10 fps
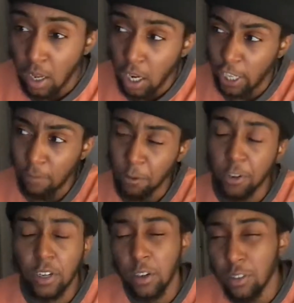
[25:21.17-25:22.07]
And I'm very
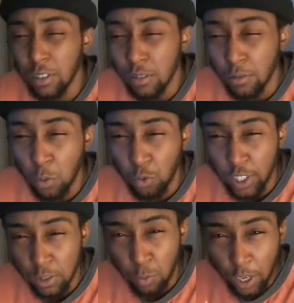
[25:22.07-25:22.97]
curious of the
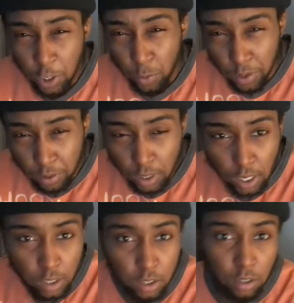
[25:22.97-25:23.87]
reason why you would do
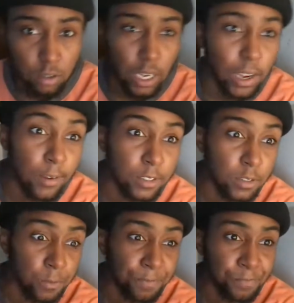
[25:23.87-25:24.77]
that. So I have
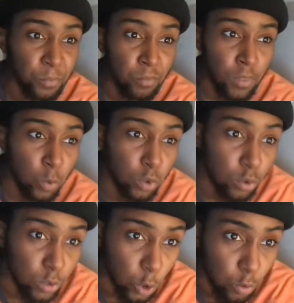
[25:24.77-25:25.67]
some
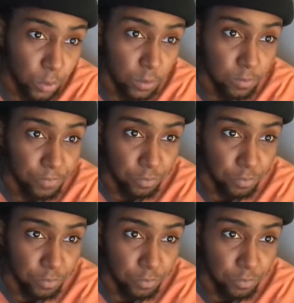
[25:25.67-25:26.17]
windows open